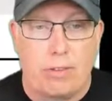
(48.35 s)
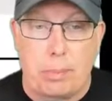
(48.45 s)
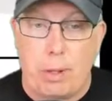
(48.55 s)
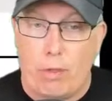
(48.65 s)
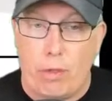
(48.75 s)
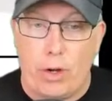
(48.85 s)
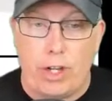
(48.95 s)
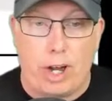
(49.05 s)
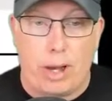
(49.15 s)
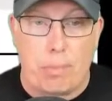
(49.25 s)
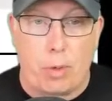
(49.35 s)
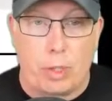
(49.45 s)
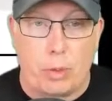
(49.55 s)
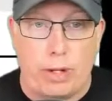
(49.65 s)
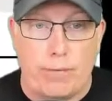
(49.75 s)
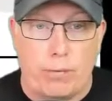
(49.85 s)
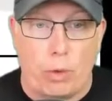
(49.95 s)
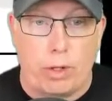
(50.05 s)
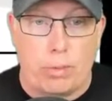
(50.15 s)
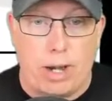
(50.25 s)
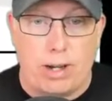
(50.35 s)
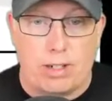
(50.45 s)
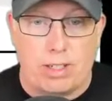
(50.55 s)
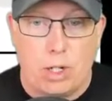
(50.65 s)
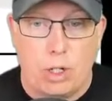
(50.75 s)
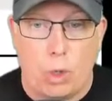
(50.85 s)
compared to 39.3% for the Mariners.